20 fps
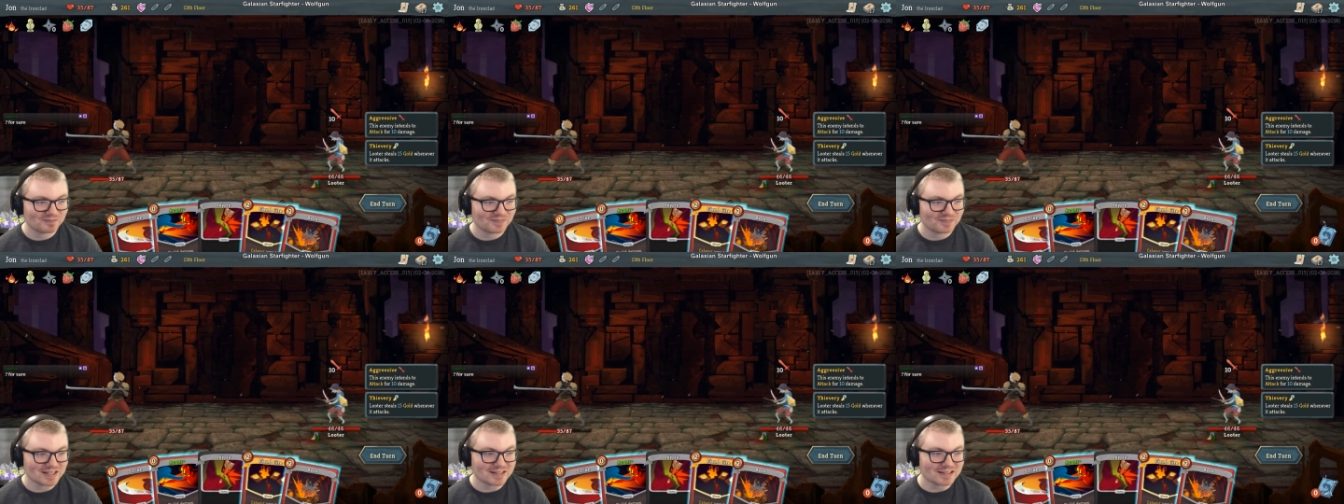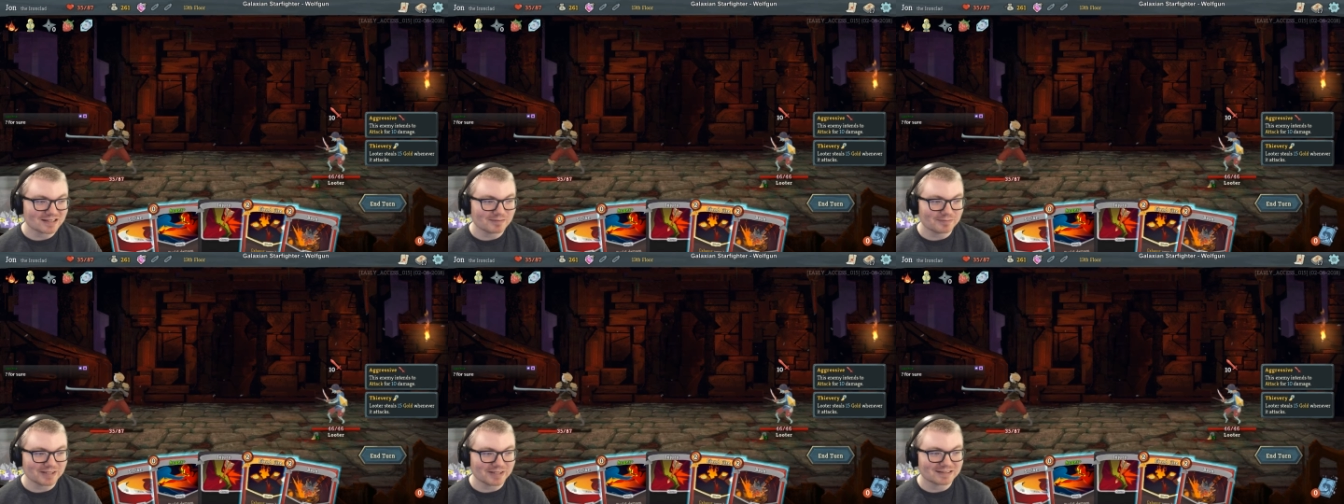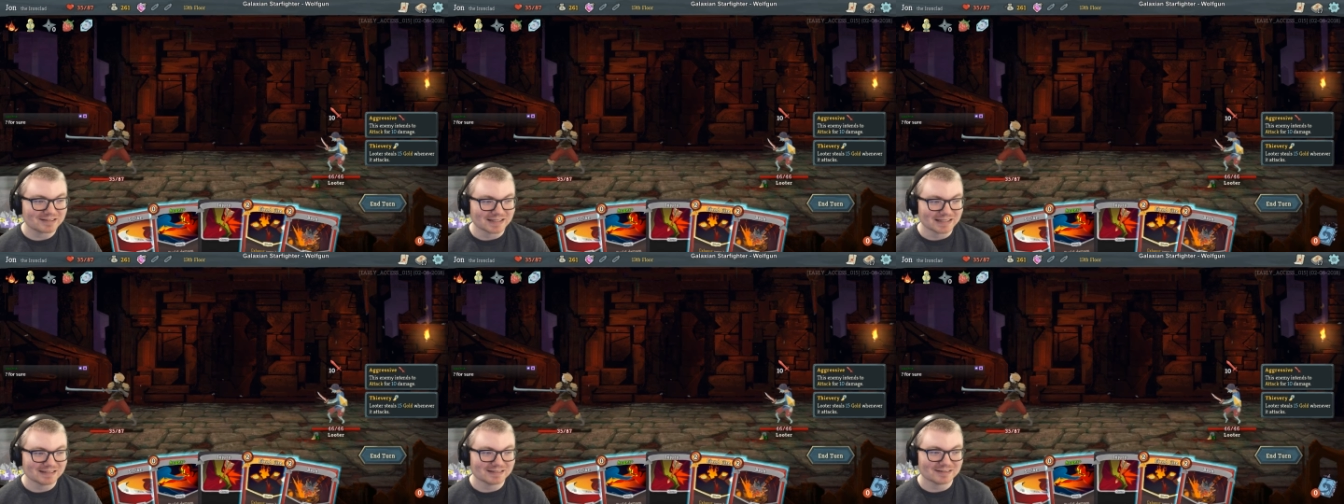This enemy
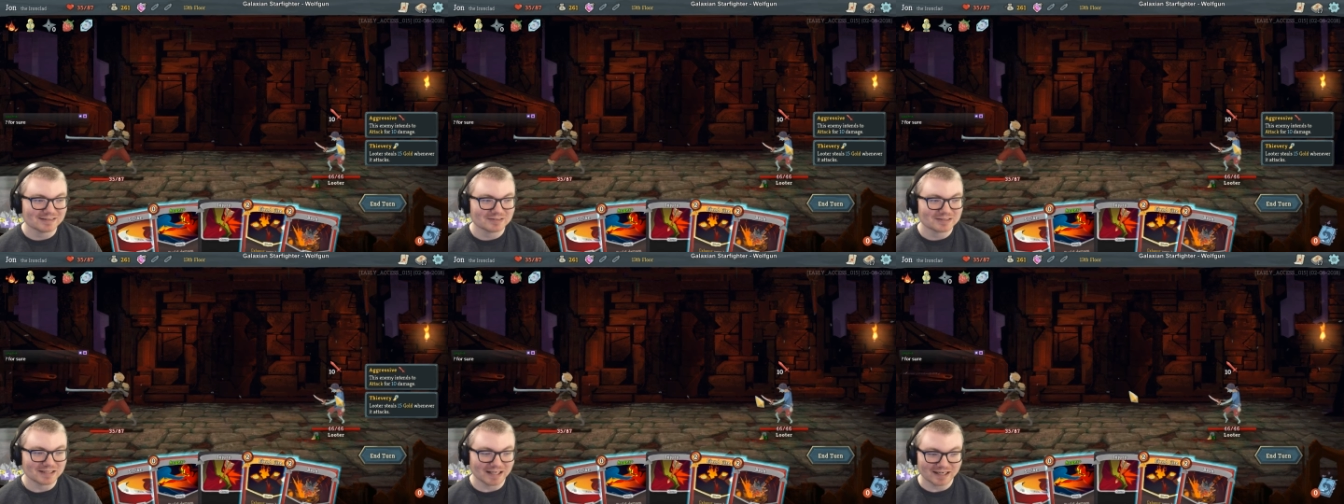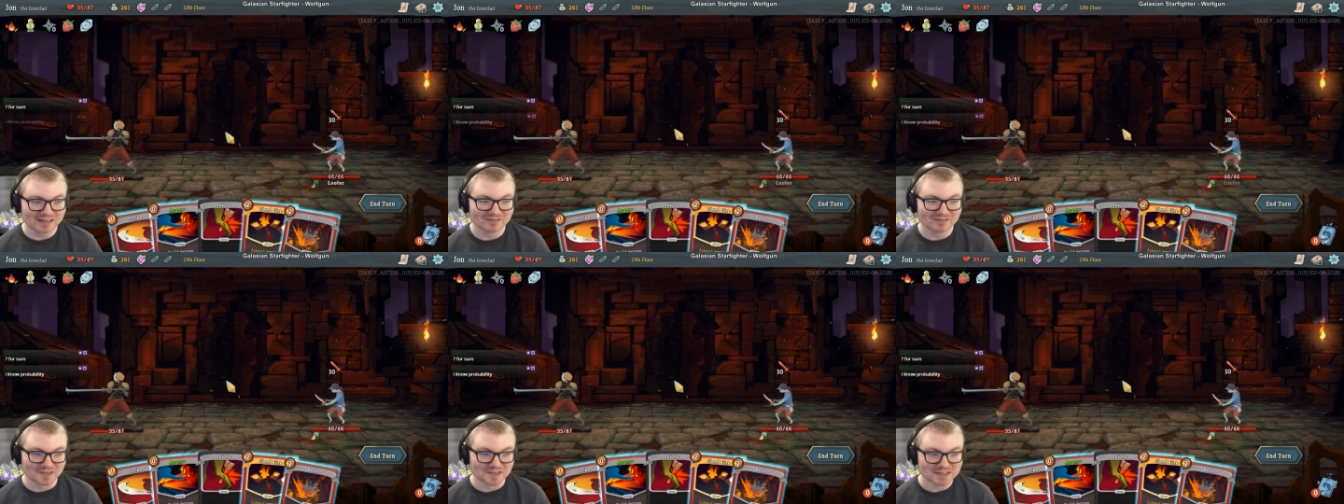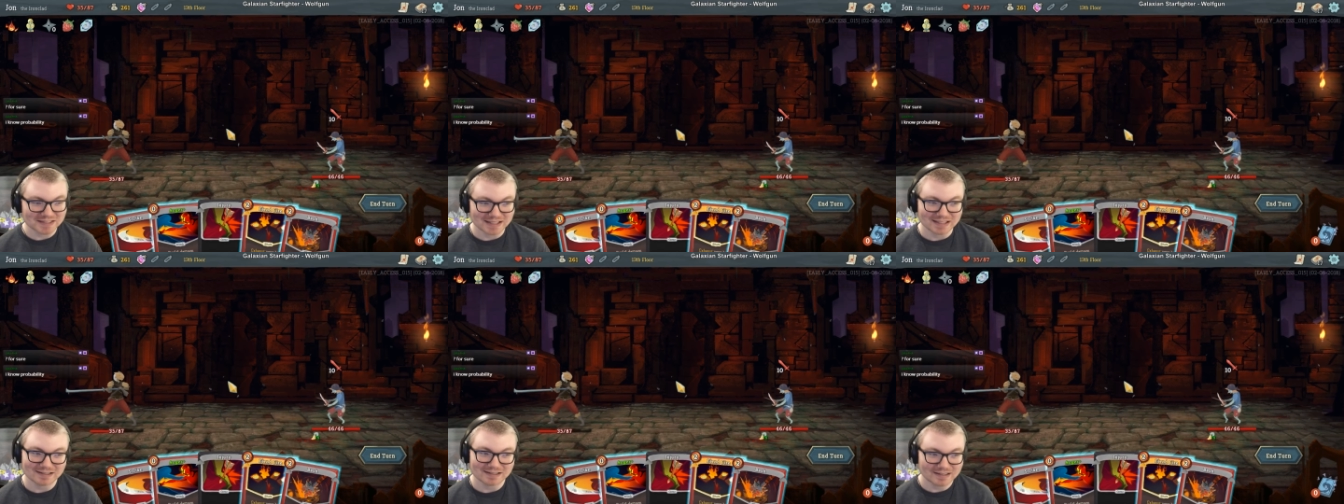intends to attack for
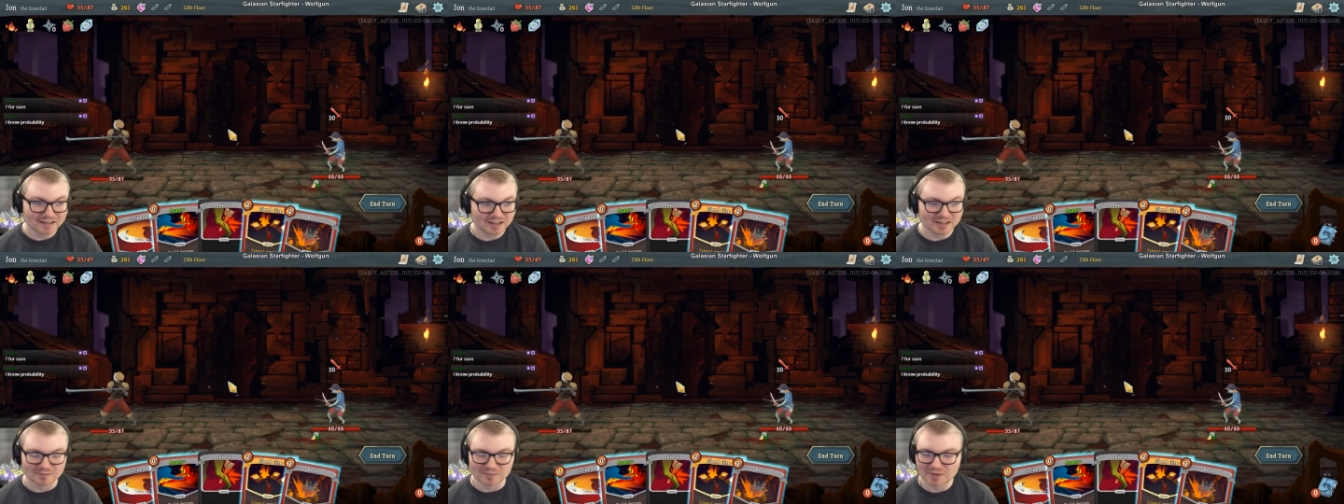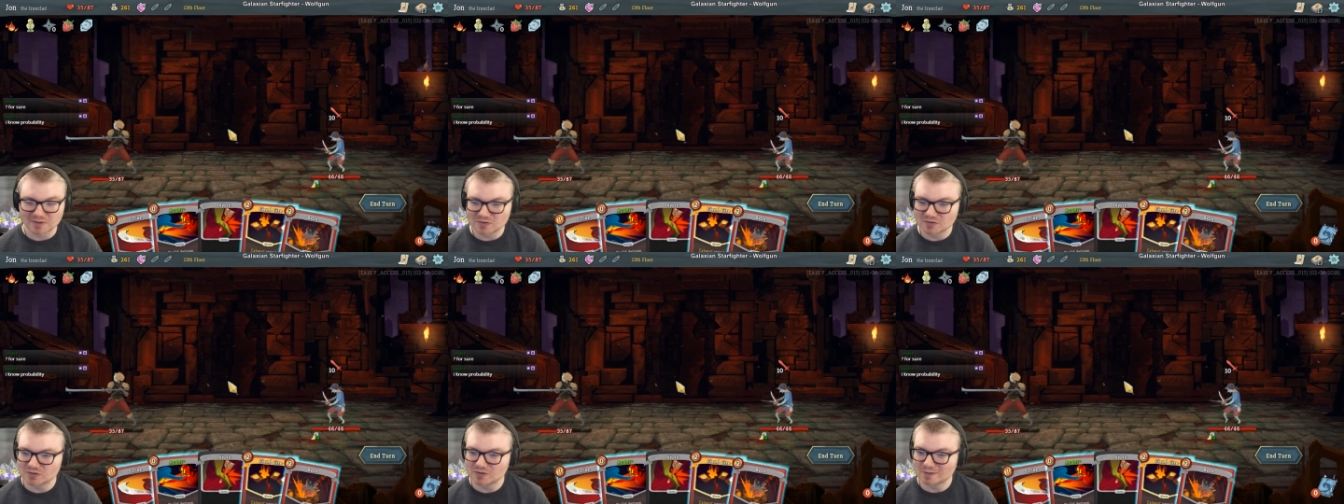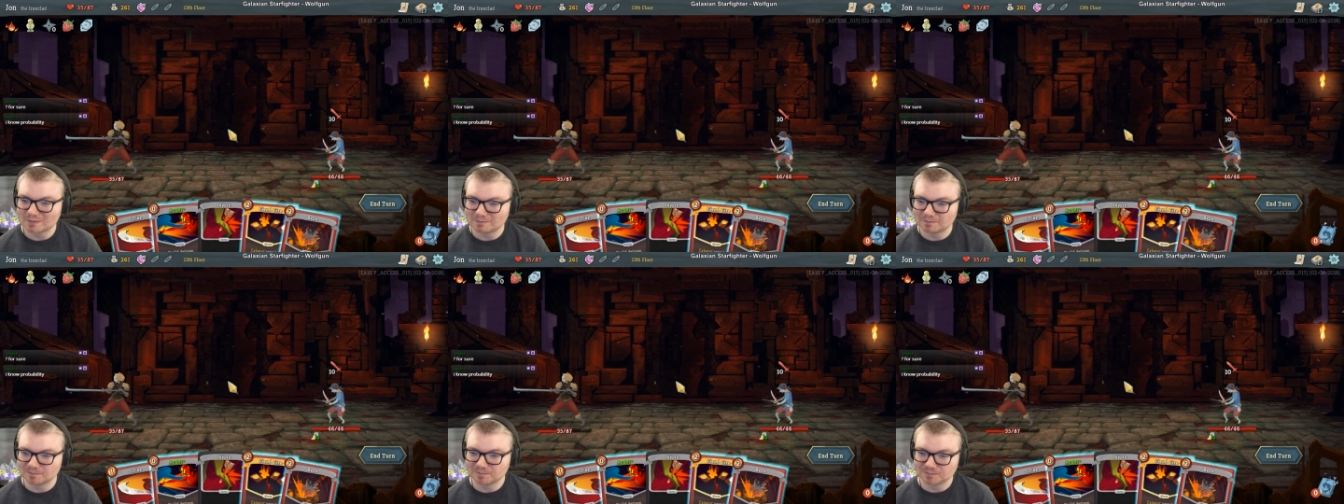10
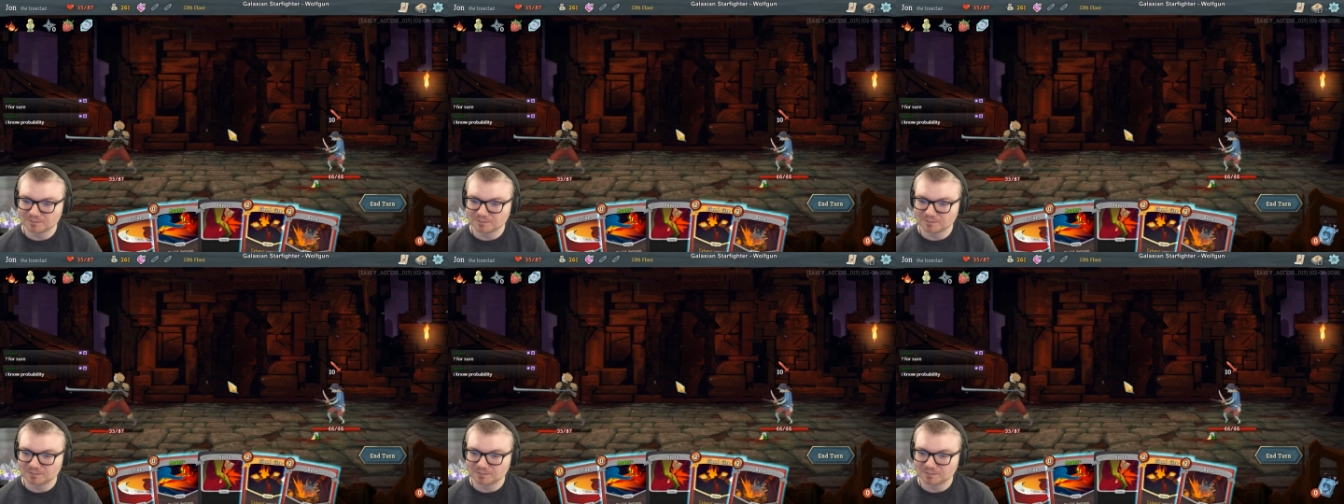damage.